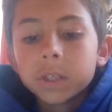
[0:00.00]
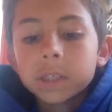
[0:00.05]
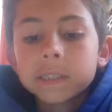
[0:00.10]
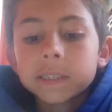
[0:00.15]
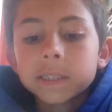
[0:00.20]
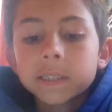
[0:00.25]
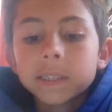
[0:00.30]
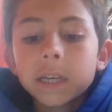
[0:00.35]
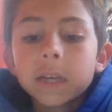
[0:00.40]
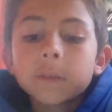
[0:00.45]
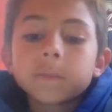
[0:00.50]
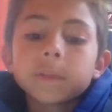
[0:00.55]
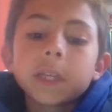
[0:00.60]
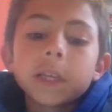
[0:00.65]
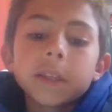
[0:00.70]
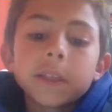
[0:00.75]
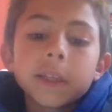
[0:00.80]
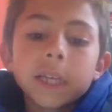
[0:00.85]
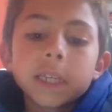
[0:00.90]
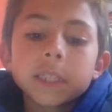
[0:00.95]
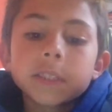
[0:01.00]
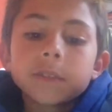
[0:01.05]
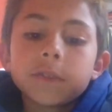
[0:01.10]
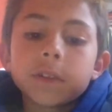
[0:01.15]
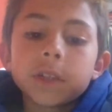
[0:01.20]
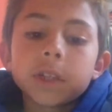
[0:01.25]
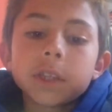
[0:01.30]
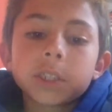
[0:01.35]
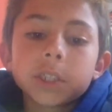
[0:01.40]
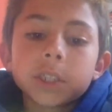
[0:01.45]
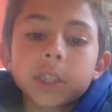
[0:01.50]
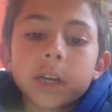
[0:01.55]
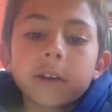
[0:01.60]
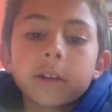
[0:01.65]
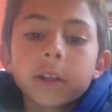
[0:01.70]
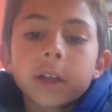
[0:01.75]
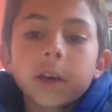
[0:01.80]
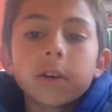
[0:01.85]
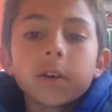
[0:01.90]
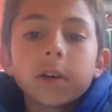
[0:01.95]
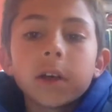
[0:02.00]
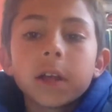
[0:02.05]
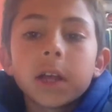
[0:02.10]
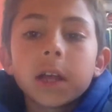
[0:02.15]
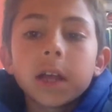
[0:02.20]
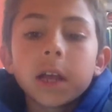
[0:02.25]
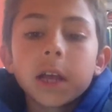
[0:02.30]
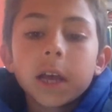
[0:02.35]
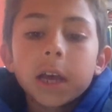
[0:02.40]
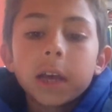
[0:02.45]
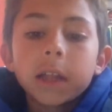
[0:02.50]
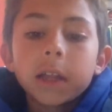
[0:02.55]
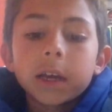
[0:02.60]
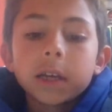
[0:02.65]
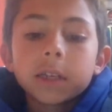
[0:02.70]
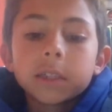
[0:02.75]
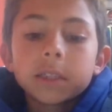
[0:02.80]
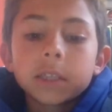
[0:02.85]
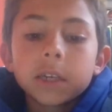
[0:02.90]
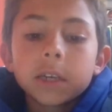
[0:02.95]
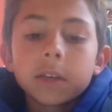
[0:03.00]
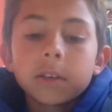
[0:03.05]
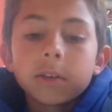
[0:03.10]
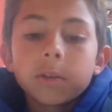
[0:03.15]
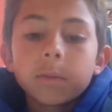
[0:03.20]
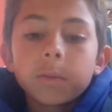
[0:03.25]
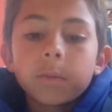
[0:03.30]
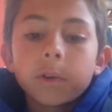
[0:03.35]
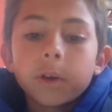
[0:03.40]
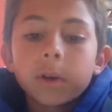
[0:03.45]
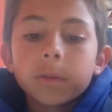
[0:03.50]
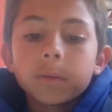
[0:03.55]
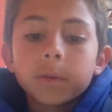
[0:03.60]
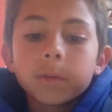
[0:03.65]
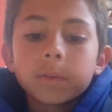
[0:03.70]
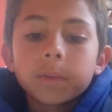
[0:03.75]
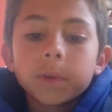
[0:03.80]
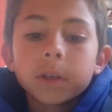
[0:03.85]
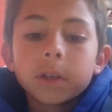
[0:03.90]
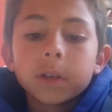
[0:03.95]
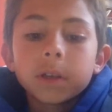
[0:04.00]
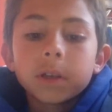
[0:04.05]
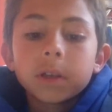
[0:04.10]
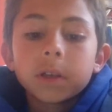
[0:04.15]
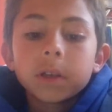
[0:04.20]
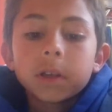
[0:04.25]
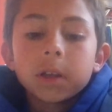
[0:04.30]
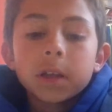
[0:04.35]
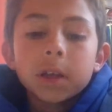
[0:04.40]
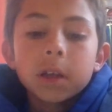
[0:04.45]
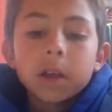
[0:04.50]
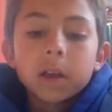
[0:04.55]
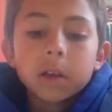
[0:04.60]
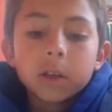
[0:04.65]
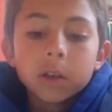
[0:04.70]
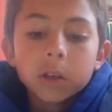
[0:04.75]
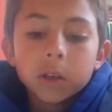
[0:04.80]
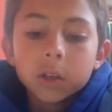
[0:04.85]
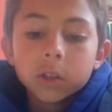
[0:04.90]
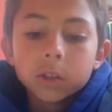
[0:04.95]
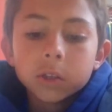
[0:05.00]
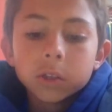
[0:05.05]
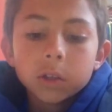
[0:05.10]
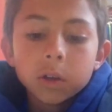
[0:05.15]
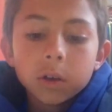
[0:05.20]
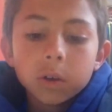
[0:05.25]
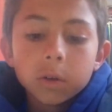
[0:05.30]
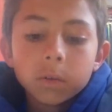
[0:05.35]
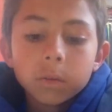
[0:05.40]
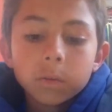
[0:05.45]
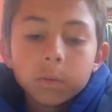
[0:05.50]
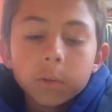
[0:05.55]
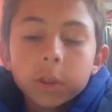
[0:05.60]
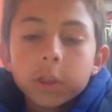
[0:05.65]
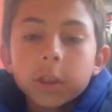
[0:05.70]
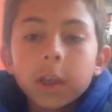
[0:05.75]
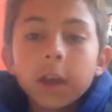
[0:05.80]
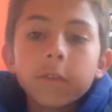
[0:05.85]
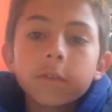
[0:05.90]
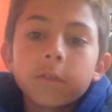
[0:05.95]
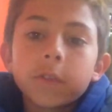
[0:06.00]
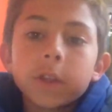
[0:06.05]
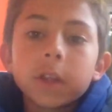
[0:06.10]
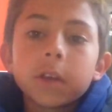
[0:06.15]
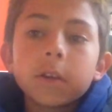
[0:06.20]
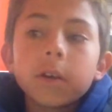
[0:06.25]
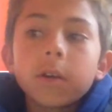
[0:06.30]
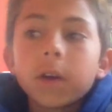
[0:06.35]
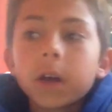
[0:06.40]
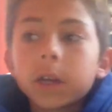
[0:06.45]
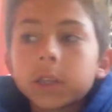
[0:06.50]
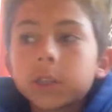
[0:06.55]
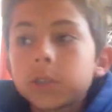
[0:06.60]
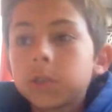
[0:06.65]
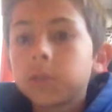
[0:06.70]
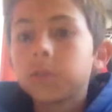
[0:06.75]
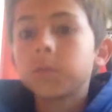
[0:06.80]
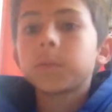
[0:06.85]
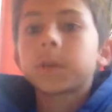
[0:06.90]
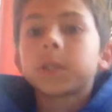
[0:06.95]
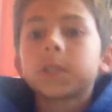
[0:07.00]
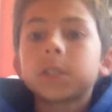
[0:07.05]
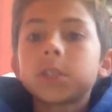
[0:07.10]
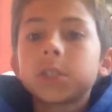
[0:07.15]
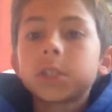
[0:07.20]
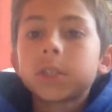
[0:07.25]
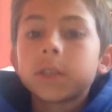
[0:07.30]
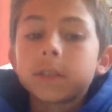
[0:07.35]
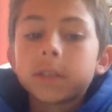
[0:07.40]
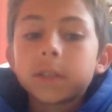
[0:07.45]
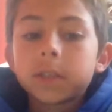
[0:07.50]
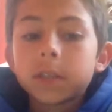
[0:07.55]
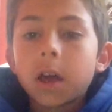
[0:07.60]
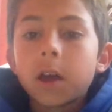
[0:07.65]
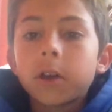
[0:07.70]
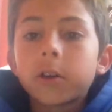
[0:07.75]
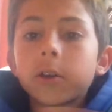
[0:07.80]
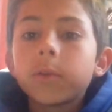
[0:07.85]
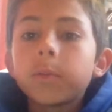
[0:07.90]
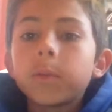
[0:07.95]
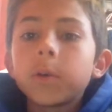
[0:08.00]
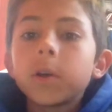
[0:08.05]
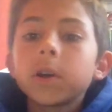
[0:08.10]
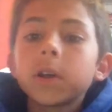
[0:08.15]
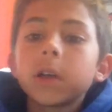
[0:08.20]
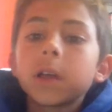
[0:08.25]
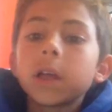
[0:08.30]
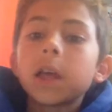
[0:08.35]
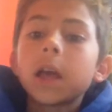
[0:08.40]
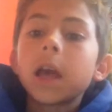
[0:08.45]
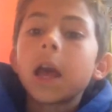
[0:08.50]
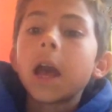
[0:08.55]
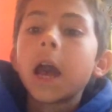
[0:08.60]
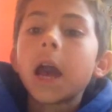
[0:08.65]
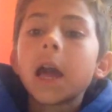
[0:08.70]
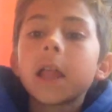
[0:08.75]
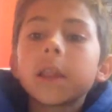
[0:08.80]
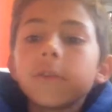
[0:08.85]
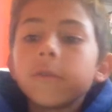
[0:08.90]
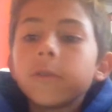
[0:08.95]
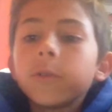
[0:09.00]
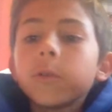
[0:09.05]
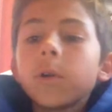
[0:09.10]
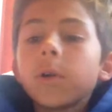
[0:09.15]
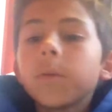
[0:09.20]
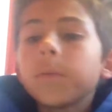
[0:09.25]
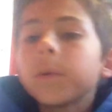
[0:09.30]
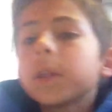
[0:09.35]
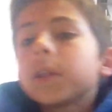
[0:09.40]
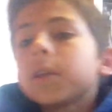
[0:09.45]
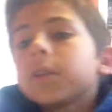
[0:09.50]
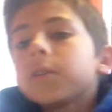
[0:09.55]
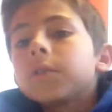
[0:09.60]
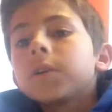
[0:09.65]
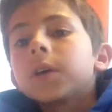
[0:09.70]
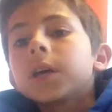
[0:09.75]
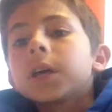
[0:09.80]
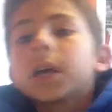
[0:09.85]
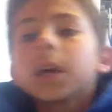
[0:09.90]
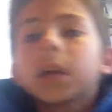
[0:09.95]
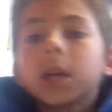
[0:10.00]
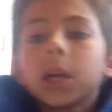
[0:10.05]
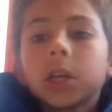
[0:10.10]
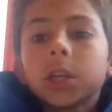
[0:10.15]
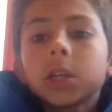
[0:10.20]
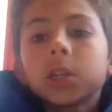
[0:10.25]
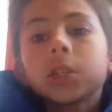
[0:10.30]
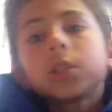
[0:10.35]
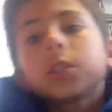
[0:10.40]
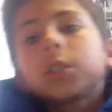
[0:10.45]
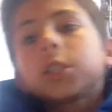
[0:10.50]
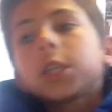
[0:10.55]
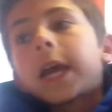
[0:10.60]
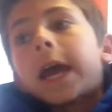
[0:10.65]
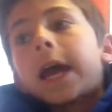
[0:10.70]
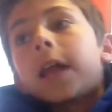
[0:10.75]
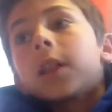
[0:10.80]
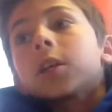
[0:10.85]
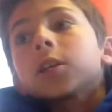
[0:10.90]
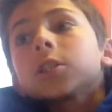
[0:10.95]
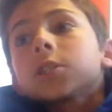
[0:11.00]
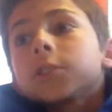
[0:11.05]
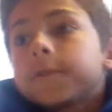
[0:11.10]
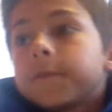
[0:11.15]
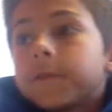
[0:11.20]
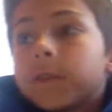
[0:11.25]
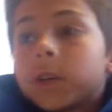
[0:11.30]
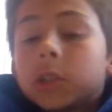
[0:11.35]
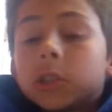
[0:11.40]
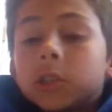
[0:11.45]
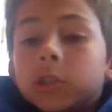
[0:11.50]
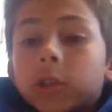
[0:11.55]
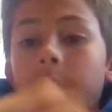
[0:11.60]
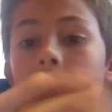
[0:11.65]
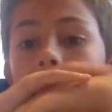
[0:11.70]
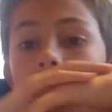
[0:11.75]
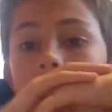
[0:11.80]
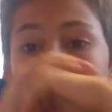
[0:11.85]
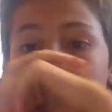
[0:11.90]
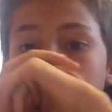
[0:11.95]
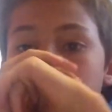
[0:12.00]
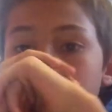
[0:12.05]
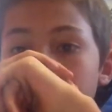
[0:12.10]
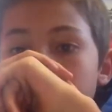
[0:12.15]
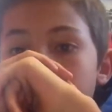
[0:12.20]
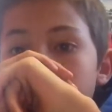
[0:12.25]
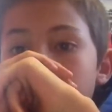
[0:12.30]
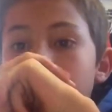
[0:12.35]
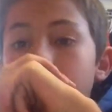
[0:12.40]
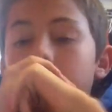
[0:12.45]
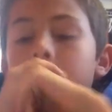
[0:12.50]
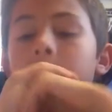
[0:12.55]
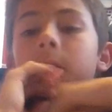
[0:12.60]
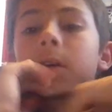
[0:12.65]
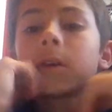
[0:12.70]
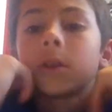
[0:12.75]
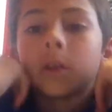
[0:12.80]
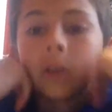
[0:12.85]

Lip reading: Sam said thanks for the shout-out, and I said no problem. So, with that video, I showed you my soccer book, and if you want me to do, like, challenge foot drafts in it, like,